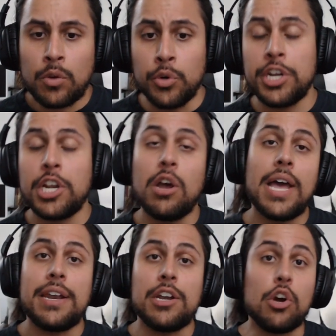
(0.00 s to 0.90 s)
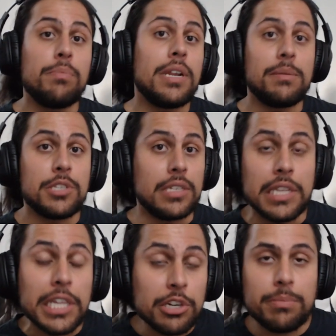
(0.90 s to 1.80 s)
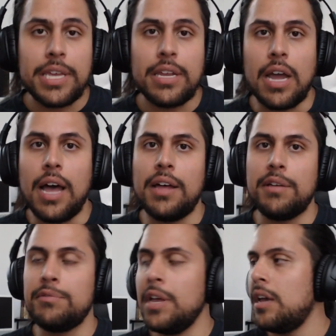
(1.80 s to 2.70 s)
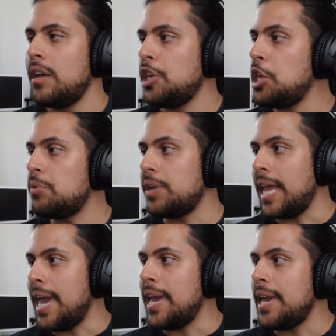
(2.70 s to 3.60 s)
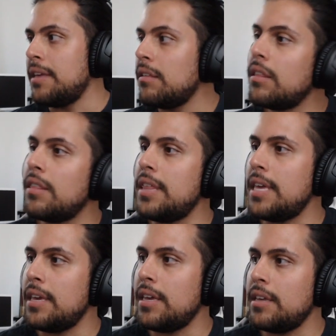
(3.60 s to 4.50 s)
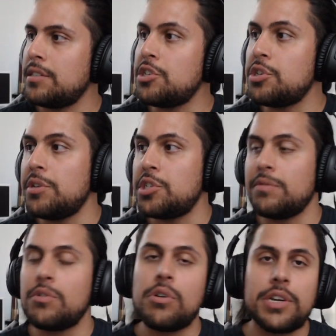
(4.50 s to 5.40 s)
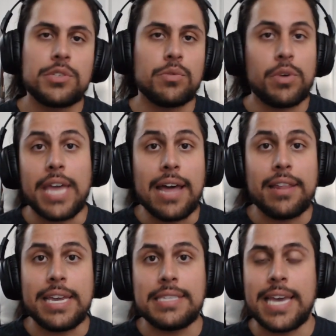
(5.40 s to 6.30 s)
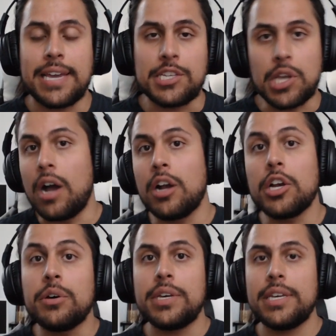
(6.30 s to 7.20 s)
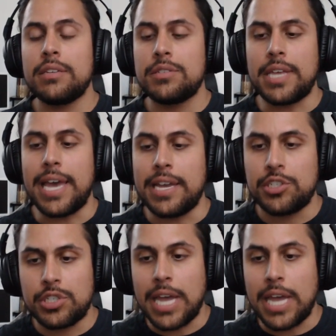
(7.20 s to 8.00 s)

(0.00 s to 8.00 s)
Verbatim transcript: we're going to go ahead and open up to a little bit of Q&A. The situation, of course, with Ally and Zack is ongoing, slash